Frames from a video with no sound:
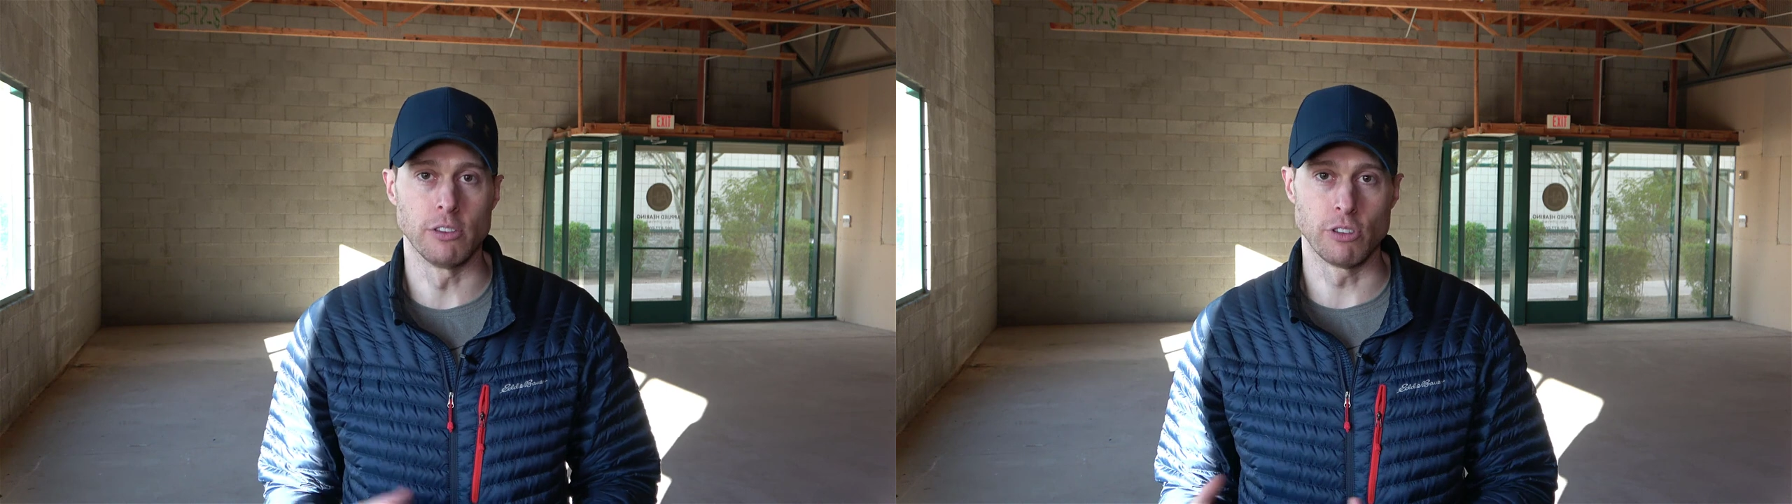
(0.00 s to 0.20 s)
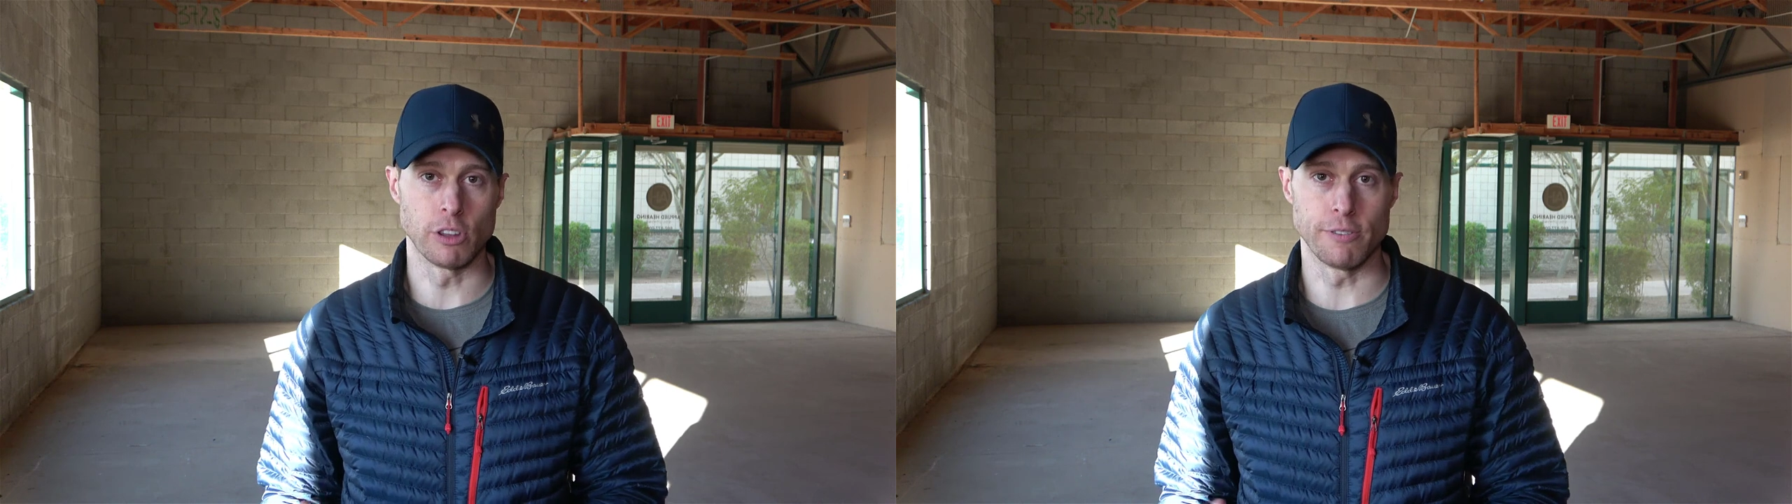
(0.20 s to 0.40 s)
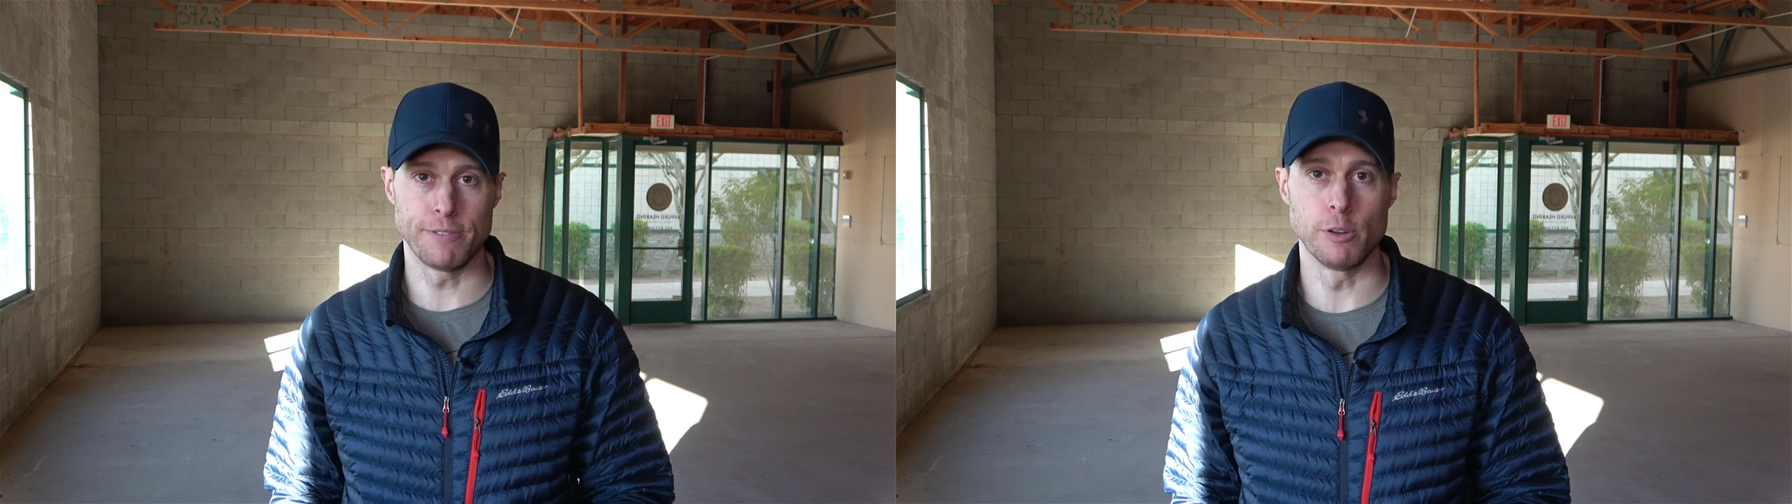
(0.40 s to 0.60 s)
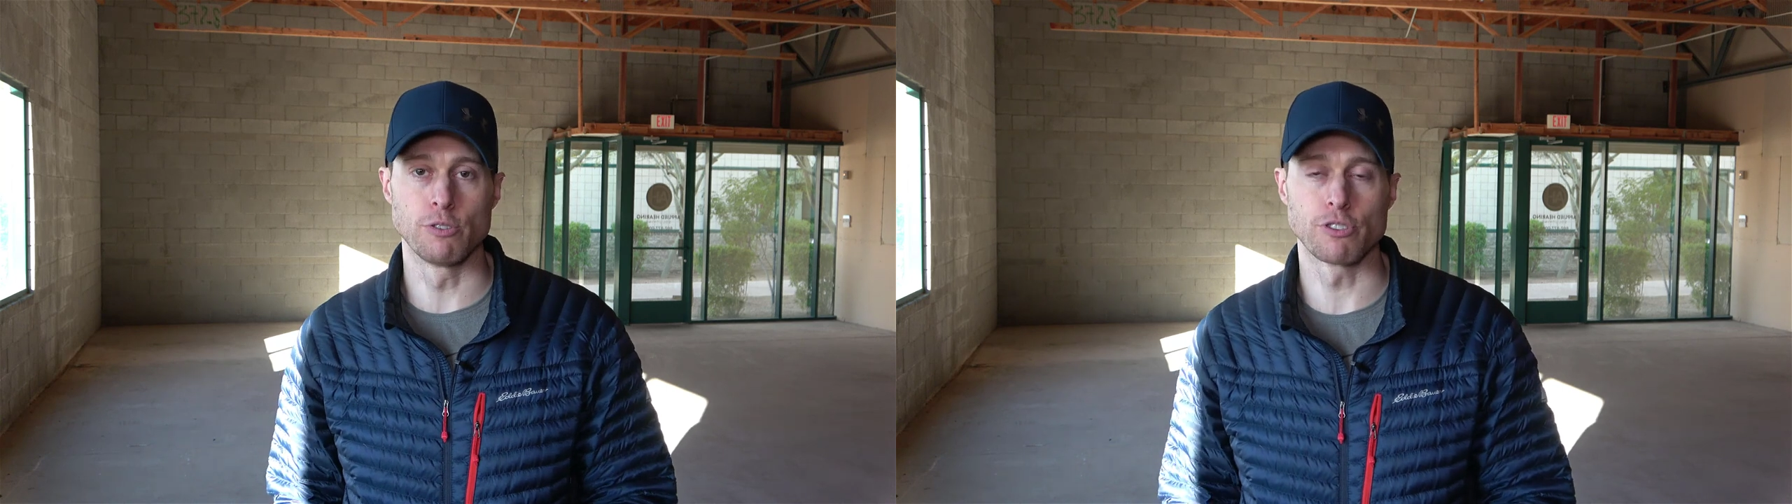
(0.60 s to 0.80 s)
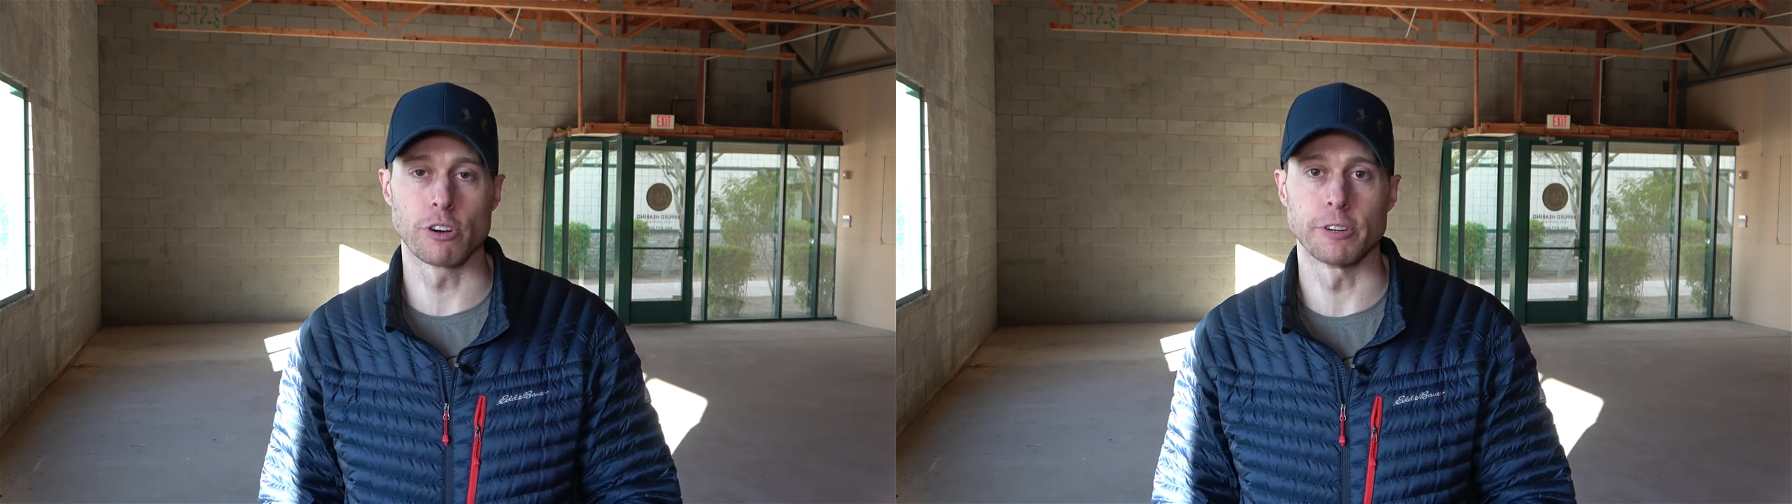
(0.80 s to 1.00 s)
into the
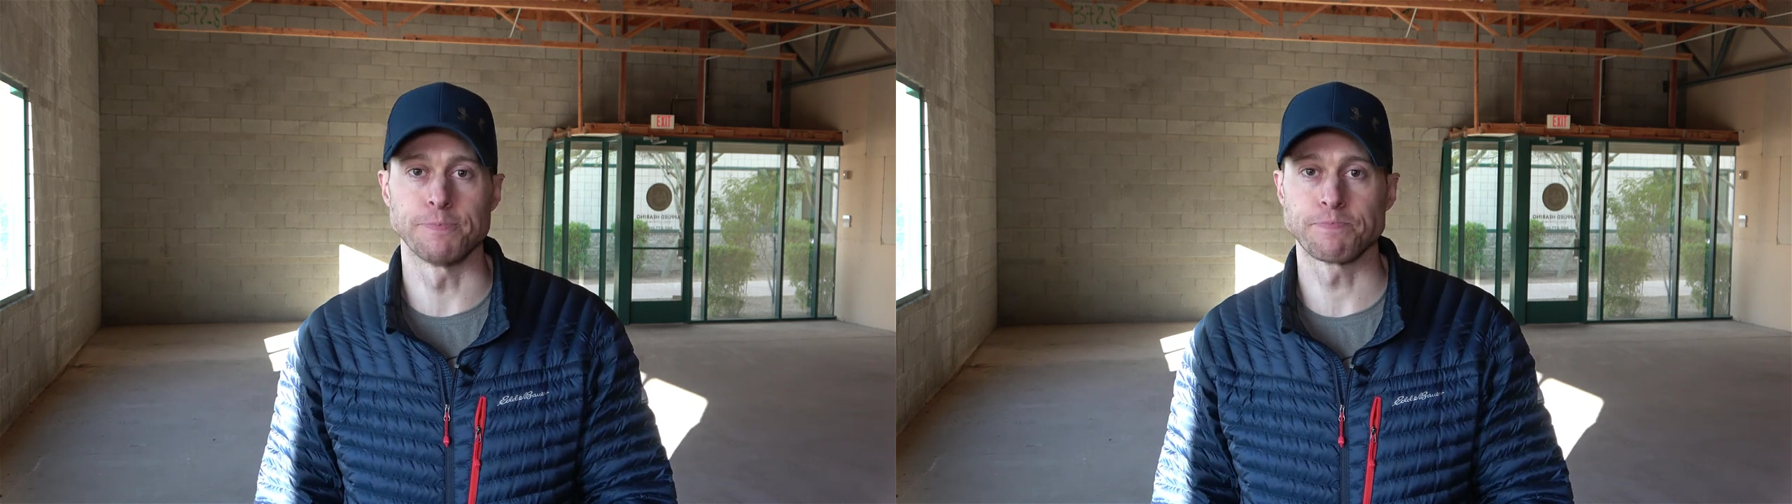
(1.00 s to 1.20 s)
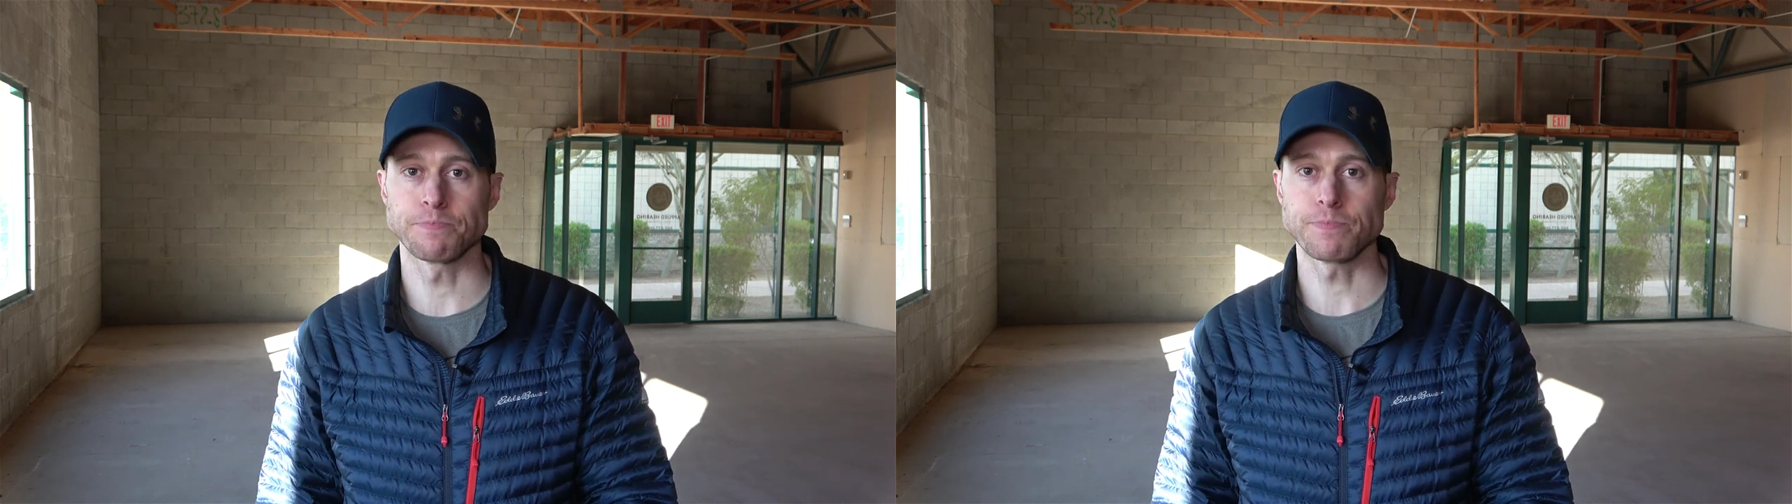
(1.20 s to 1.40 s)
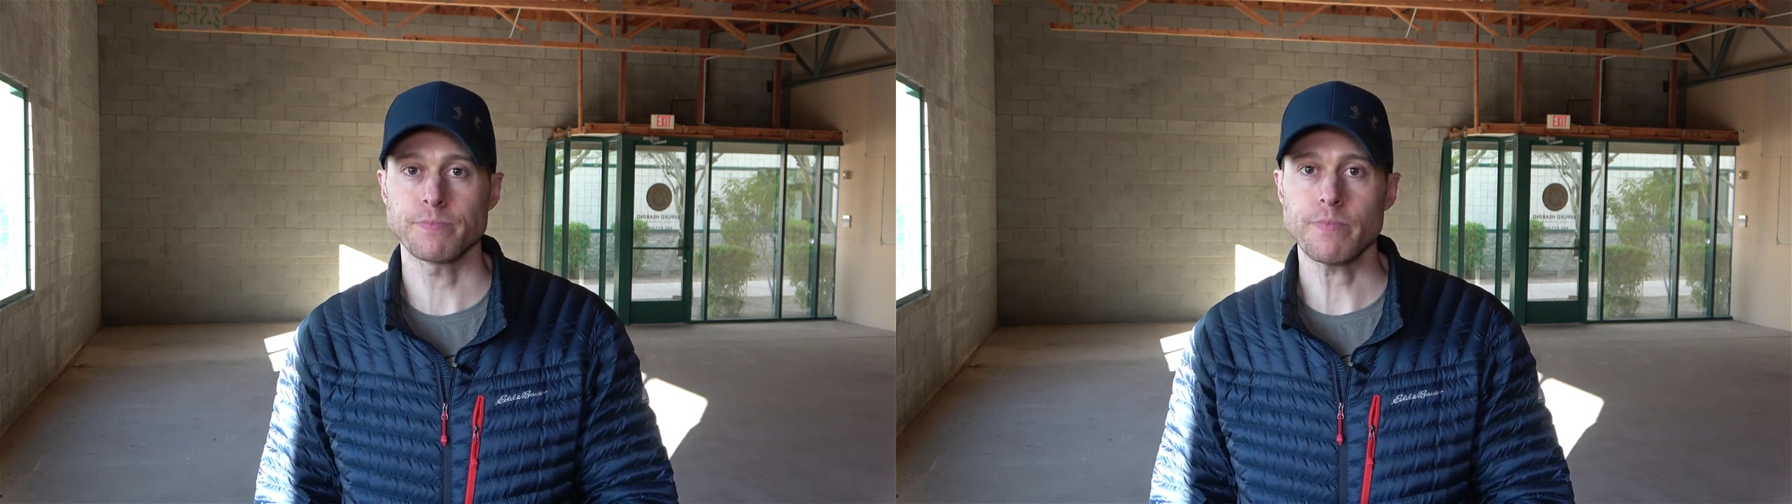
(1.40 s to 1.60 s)
future